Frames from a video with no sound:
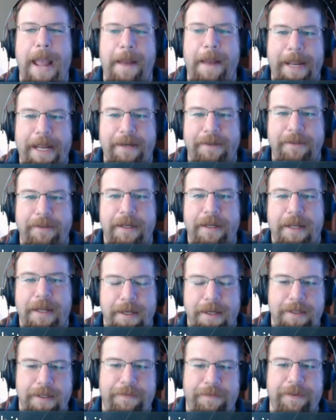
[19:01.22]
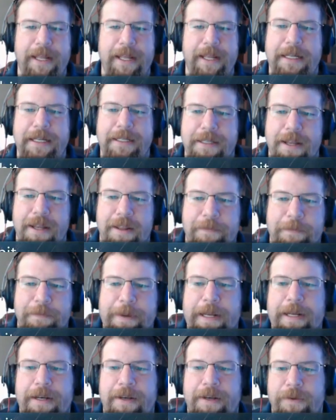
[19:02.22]
Batman, because I feel like that's the other
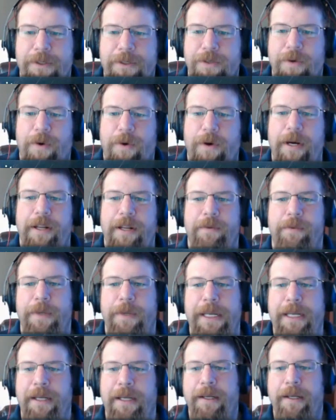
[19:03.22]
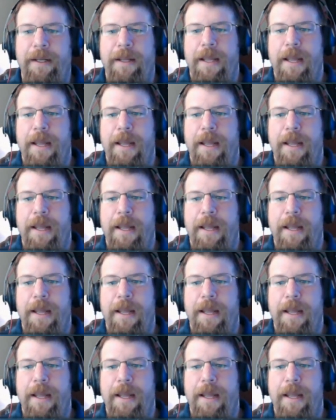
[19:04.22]
big news story of the week.